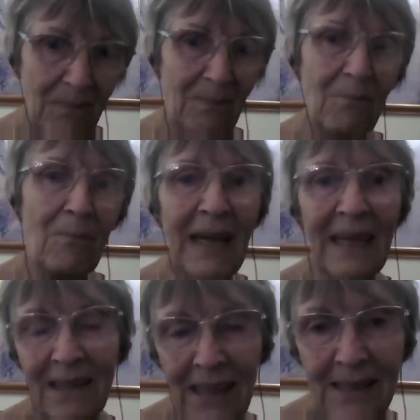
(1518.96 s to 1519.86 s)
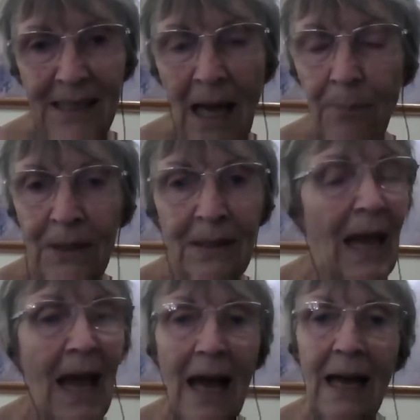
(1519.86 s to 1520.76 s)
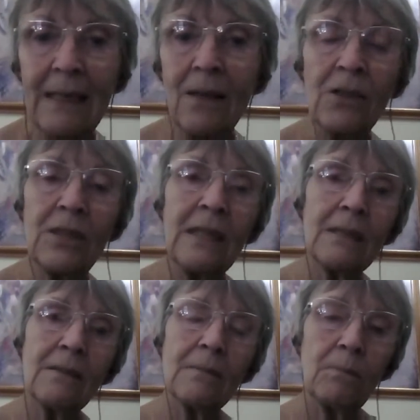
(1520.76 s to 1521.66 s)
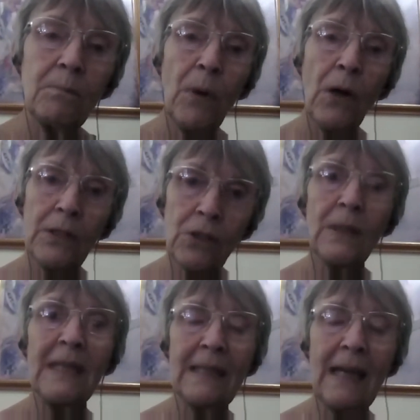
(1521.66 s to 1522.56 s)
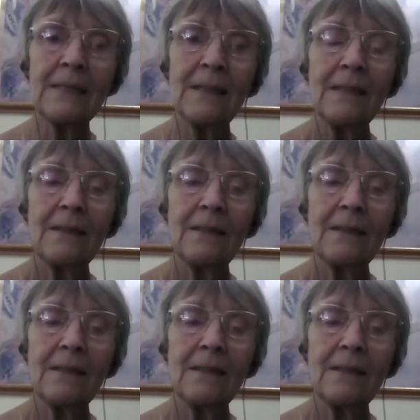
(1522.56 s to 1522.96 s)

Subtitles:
make things happen. And I think by doing that,